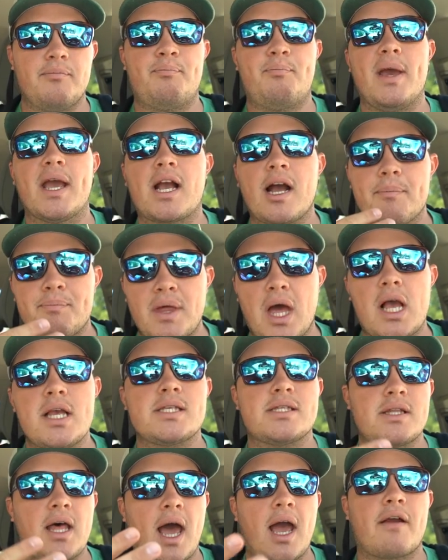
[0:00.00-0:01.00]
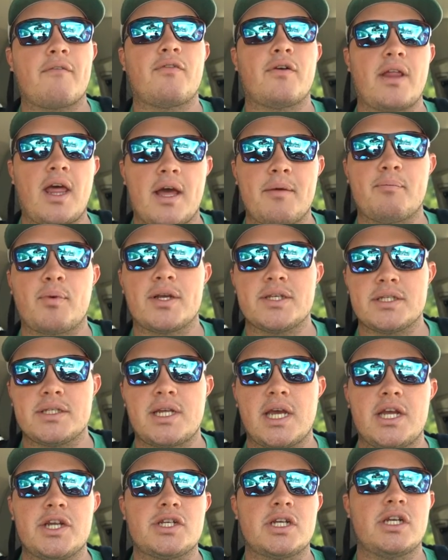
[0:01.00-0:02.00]
pick up that slack for that
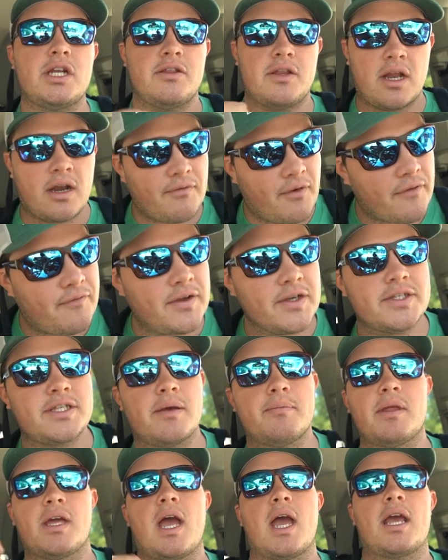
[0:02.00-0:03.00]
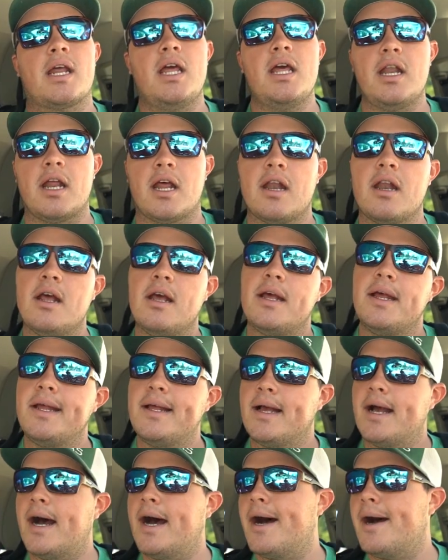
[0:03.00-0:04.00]
presentation. And then if I feel something, I can hit it.
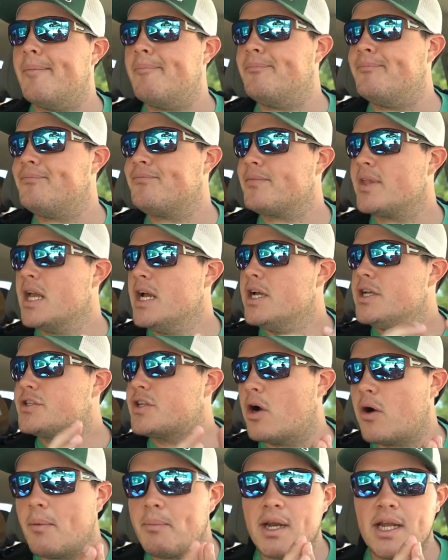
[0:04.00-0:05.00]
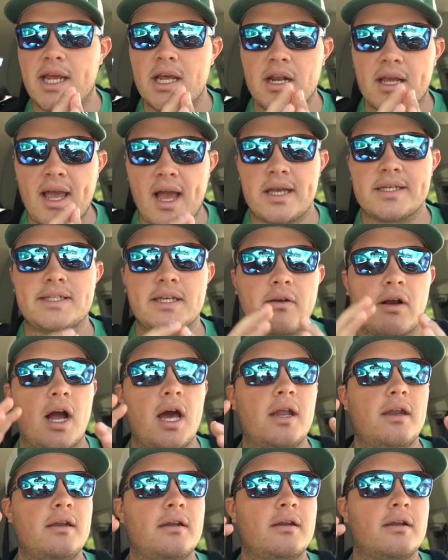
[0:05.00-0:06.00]
Um, so I'm going to get a casting
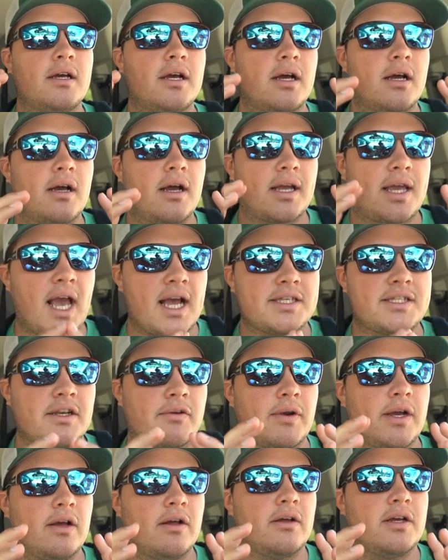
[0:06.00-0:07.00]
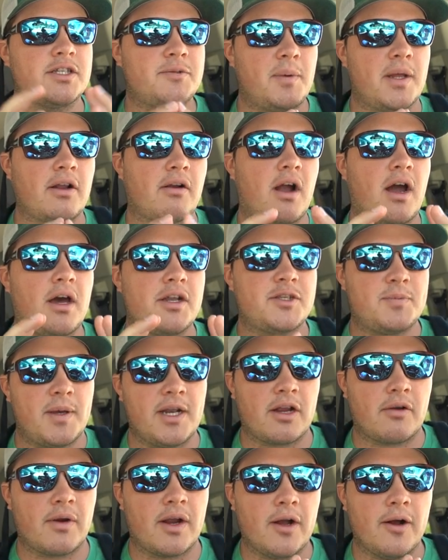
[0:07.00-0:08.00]
rod, a casting reel, a spinning rod, a
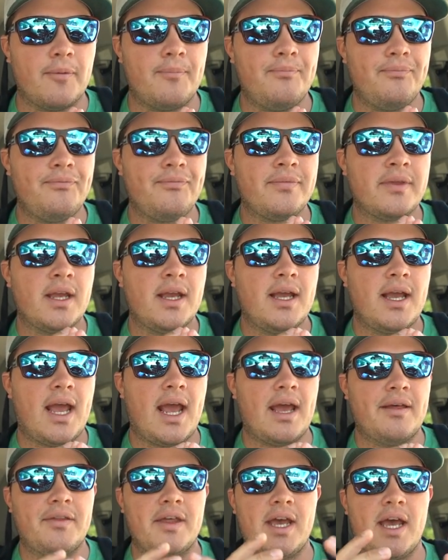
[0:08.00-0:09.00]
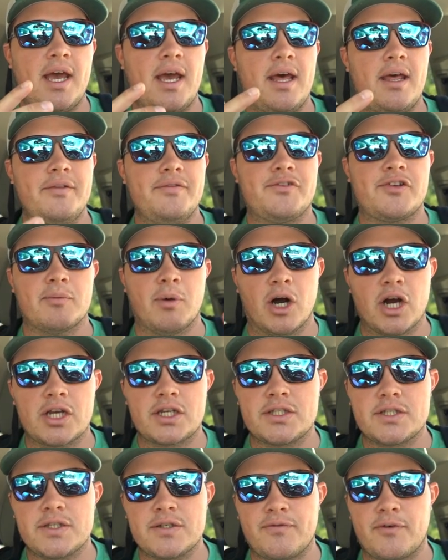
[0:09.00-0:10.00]
spinning reel, and then some
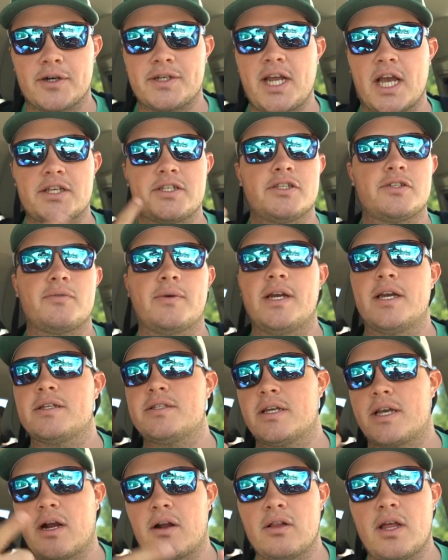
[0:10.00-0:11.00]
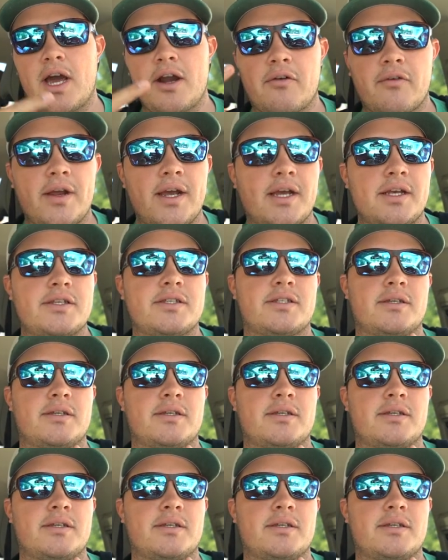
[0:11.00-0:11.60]
hooks for Texas rigs and Carolina rigs,